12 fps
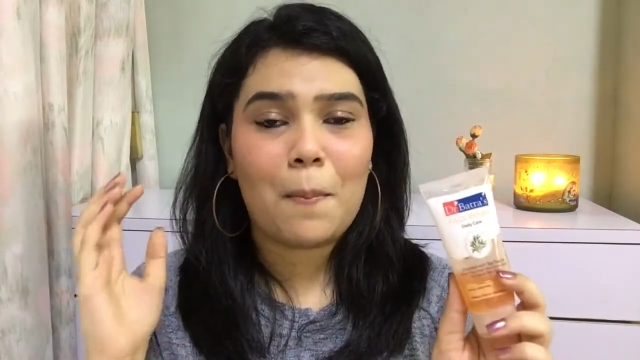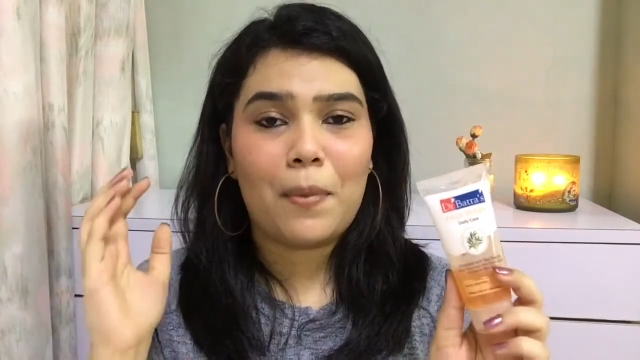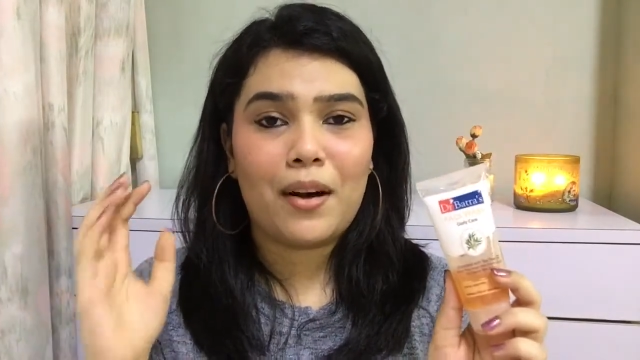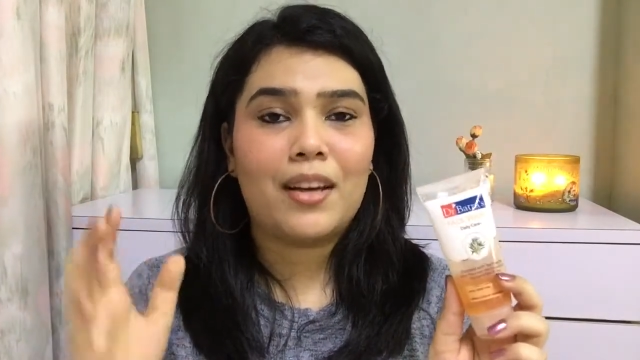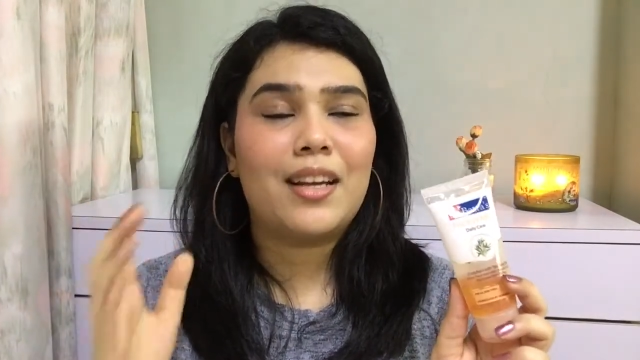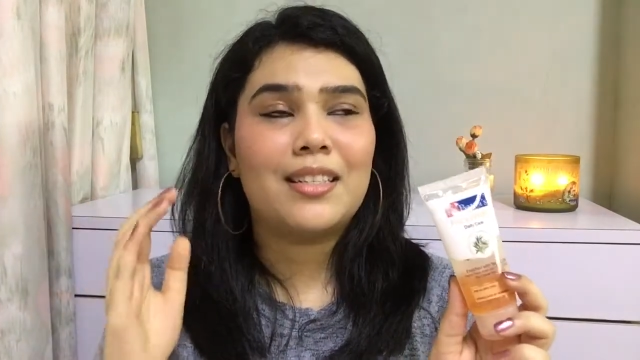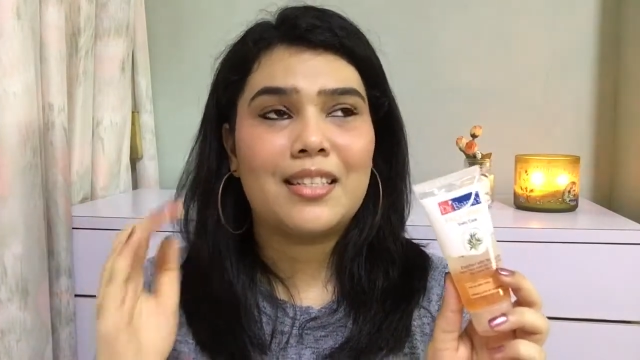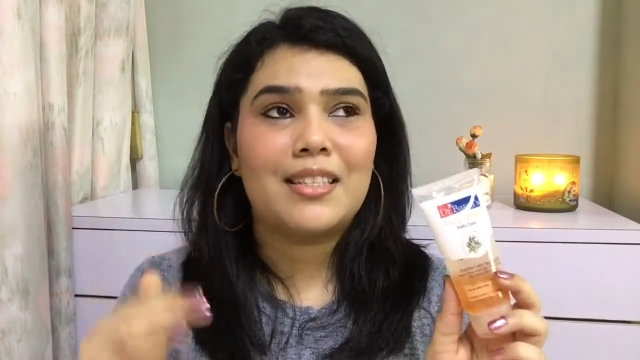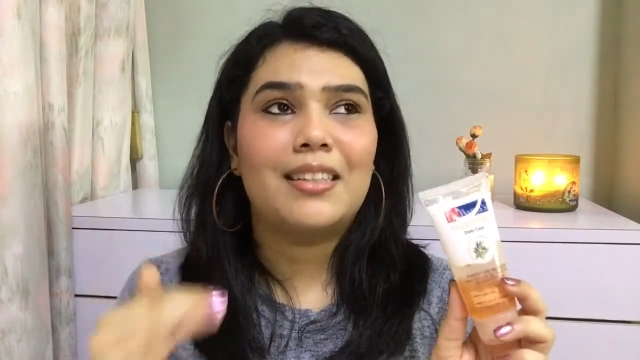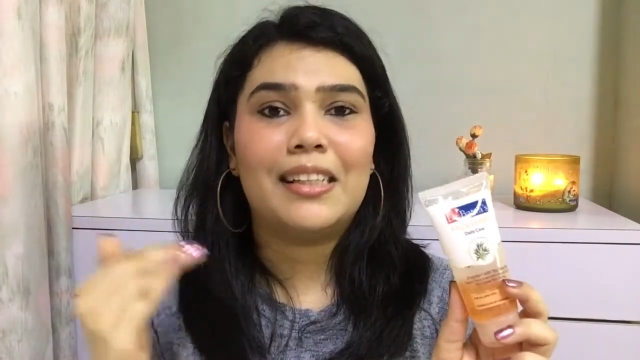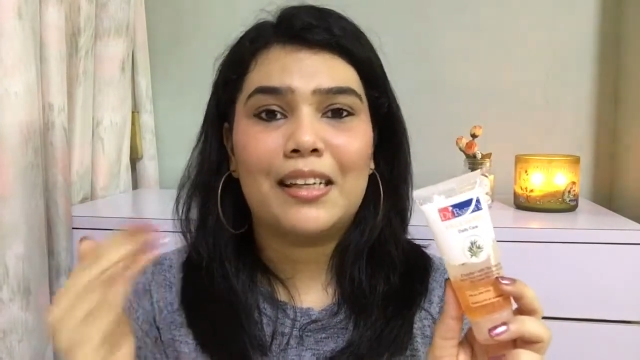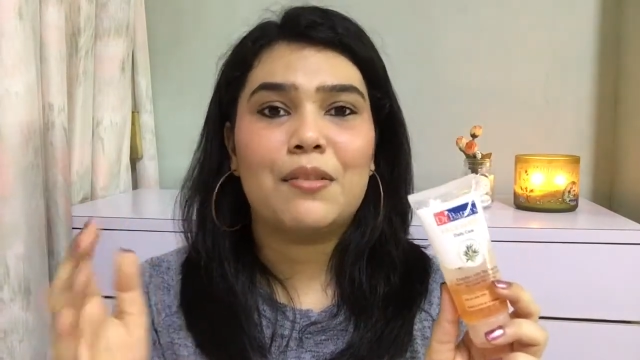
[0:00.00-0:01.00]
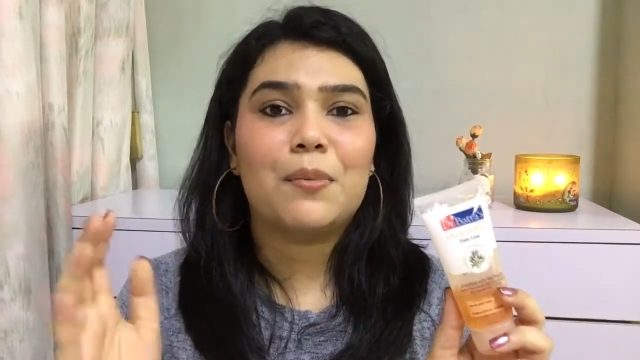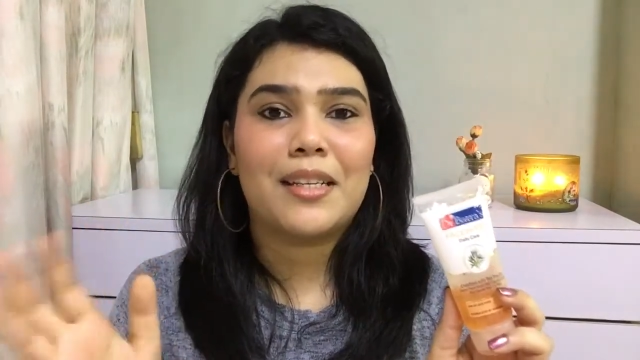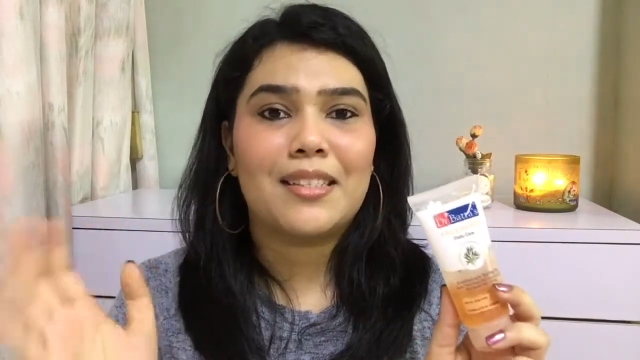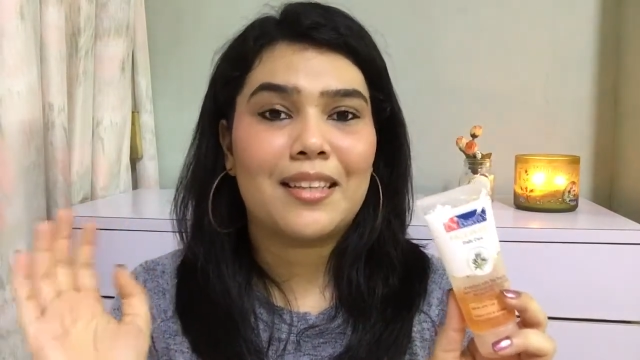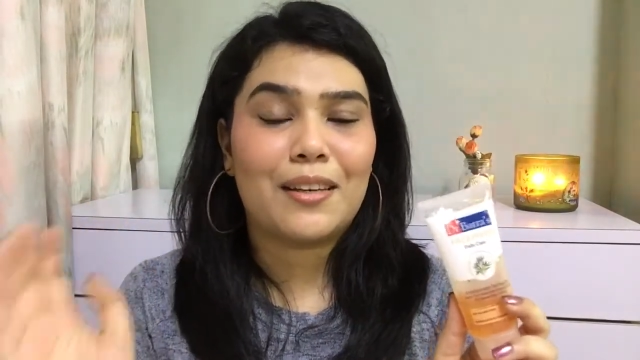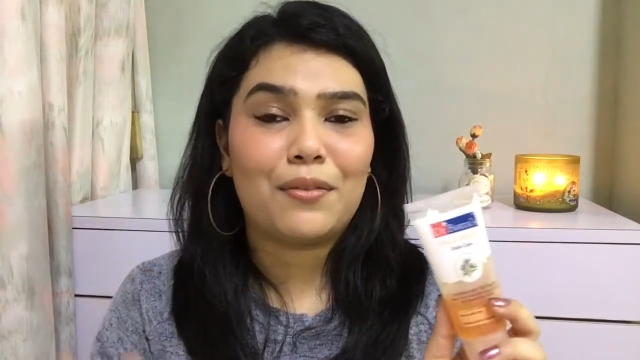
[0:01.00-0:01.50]
but it still leaves my
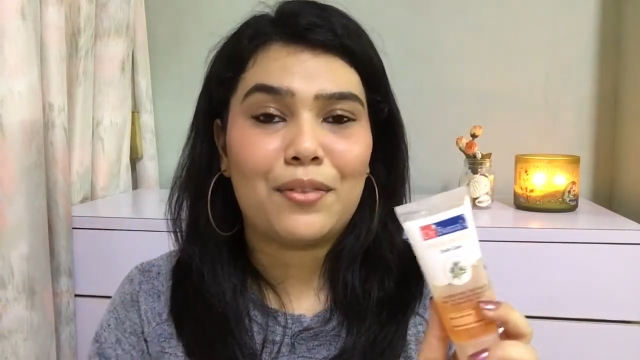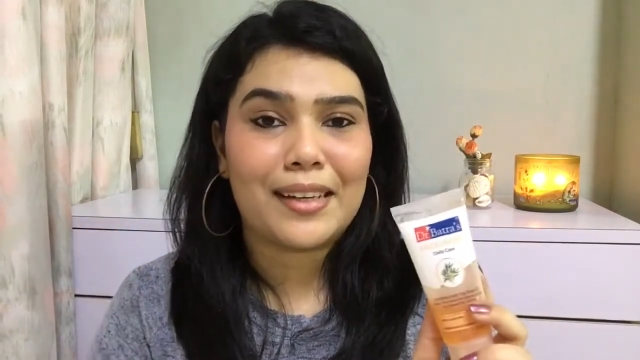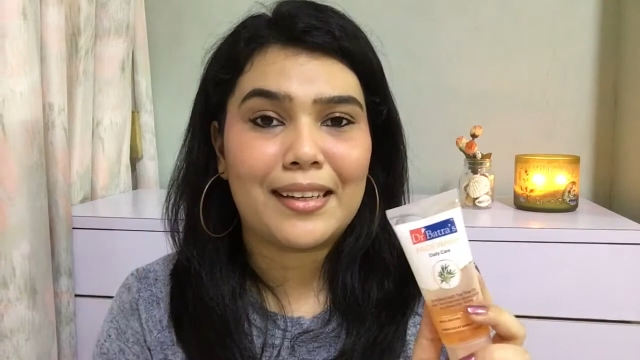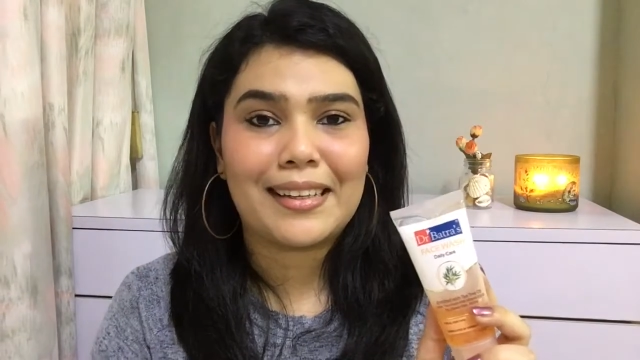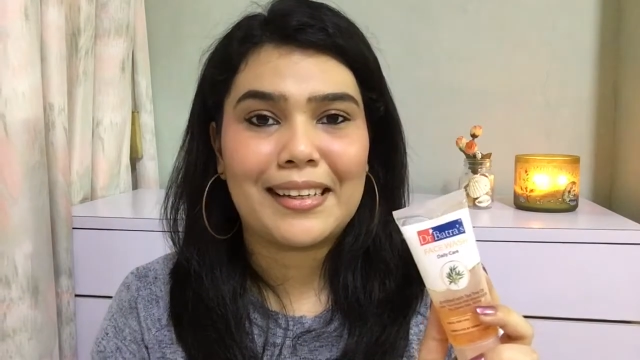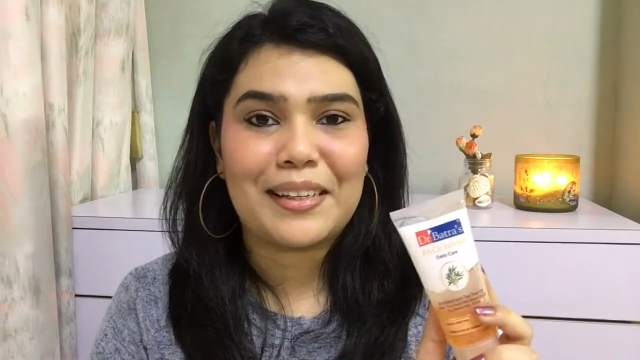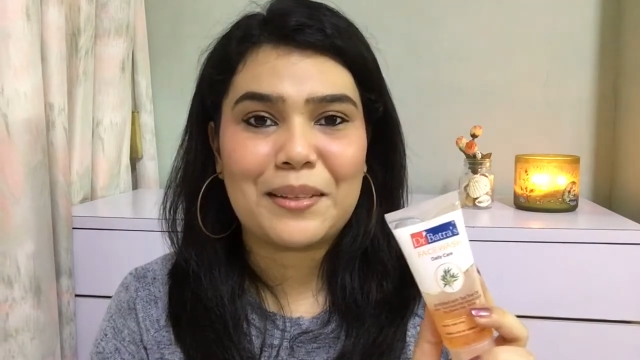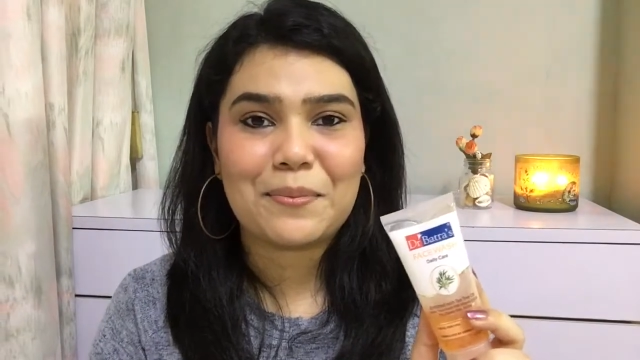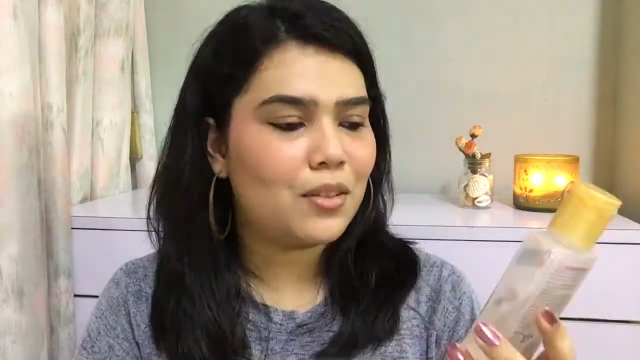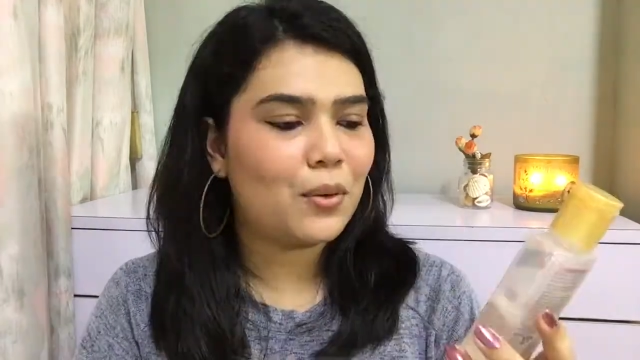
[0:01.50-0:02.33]
skin feeling clean.